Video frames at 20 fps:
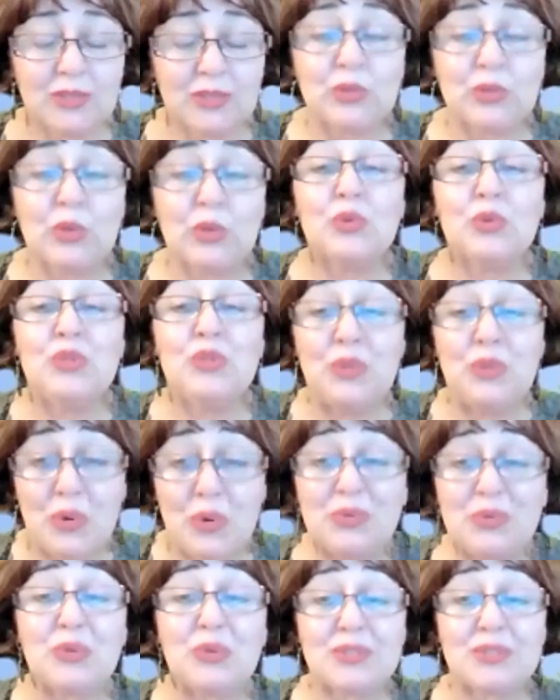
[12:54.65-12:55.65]

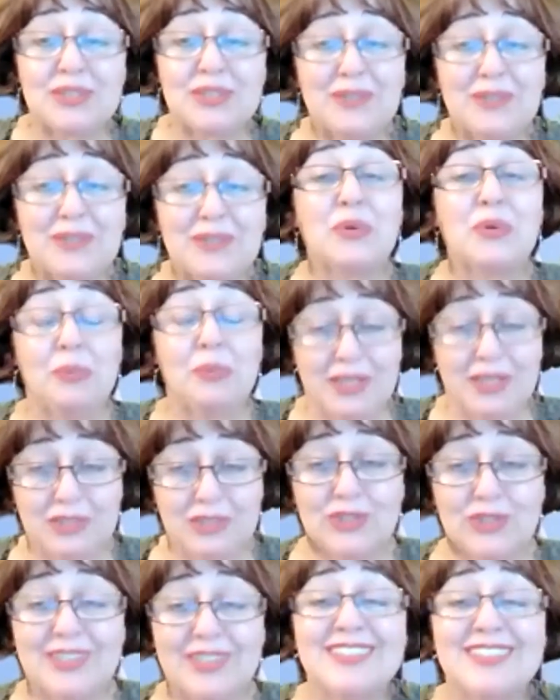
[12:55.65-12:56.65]
know yourself
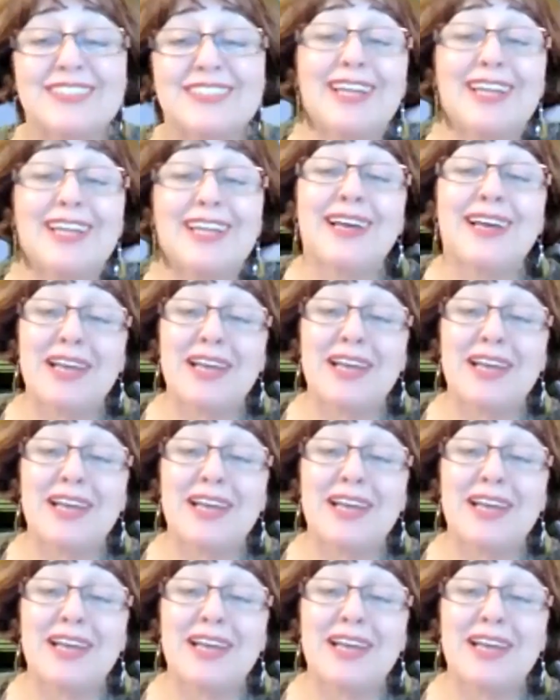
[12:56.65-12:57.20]
questionnaire. It's like